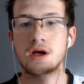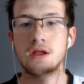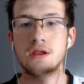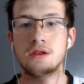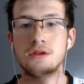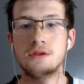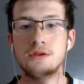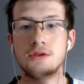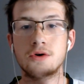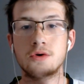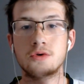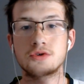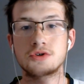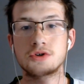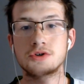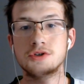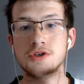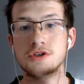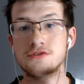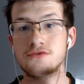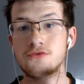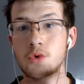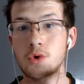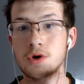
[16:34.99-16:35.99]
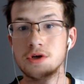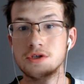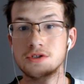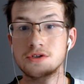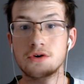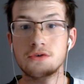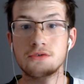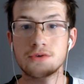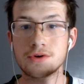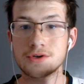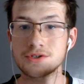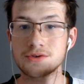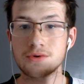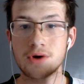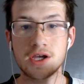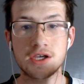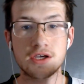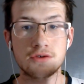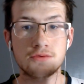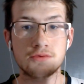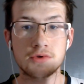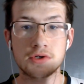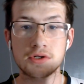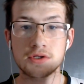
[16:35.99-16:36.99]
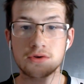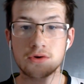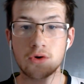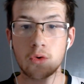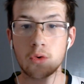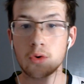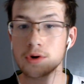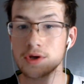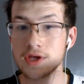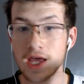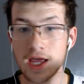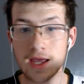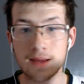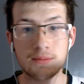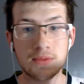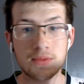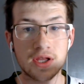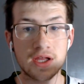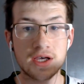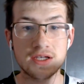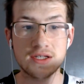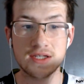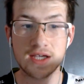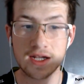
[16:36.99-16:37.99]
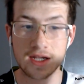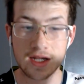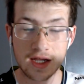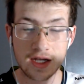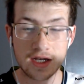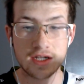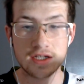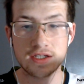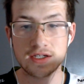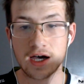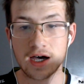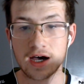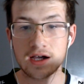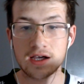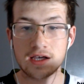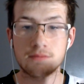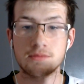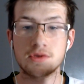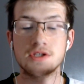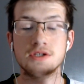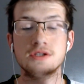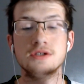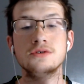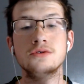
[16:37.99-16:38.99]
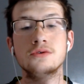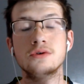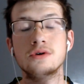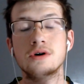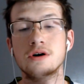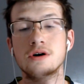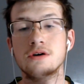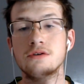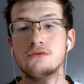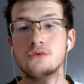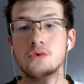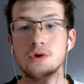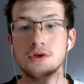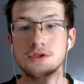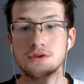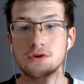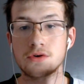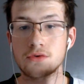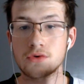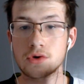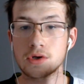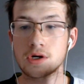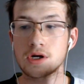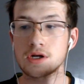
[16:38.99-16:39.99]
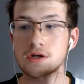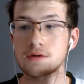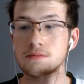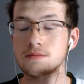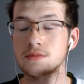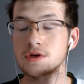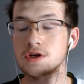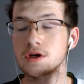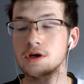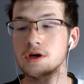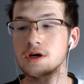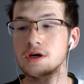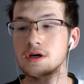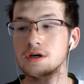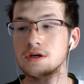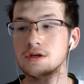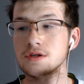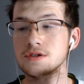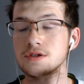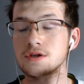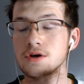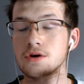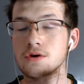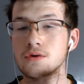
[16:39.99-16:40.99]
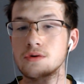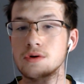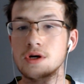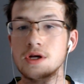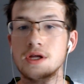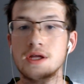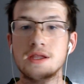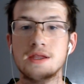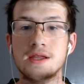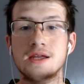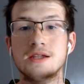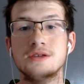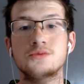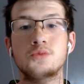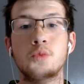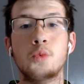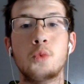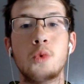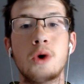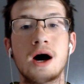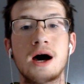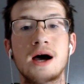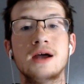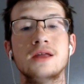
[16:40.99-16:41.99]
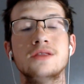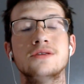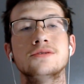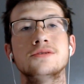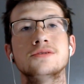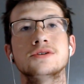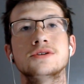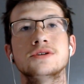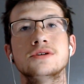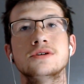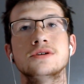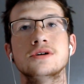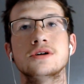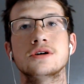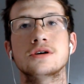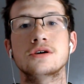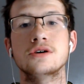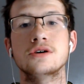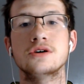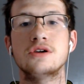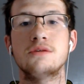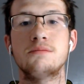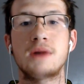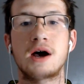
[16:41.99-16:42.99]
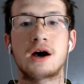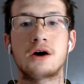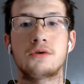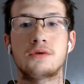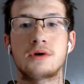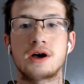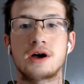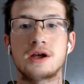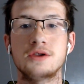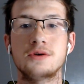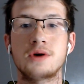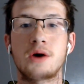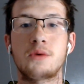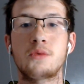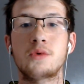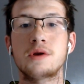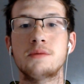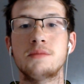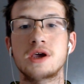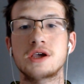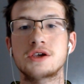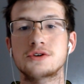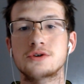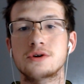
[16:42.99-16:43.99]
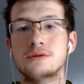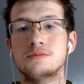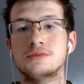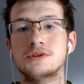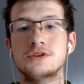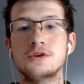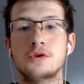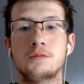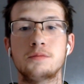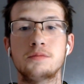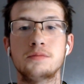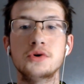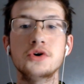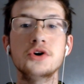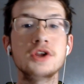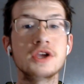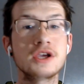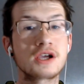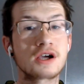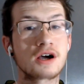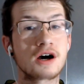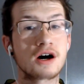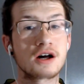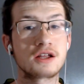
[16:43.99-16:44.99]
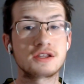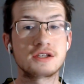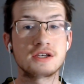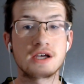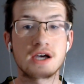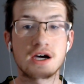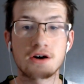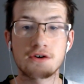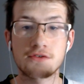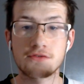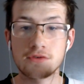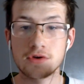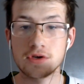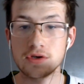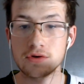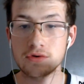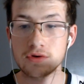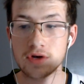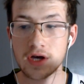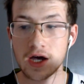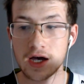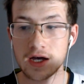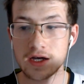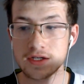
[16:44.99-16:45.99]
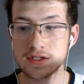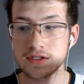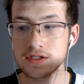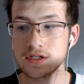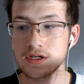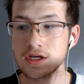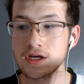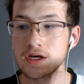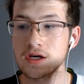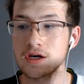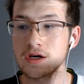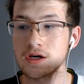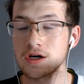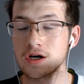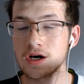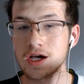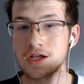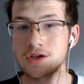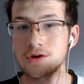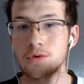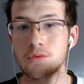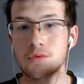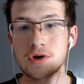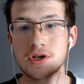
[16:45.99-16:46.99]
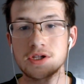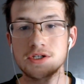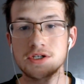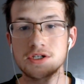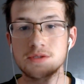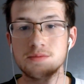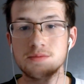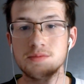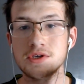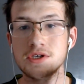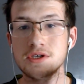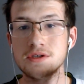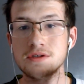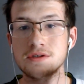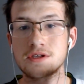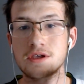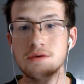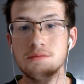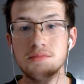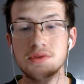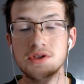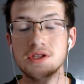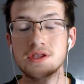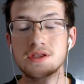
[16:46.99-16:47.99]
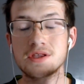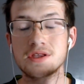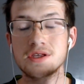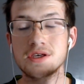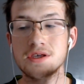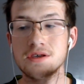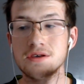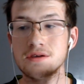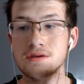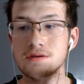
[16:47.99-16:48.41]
those are just voiceovers, so I could record gameplays at any time and do a voiceover on them. So that is why there's a good amount. I want to make sure I'm still putting content out for you guys. I don't want to just be completely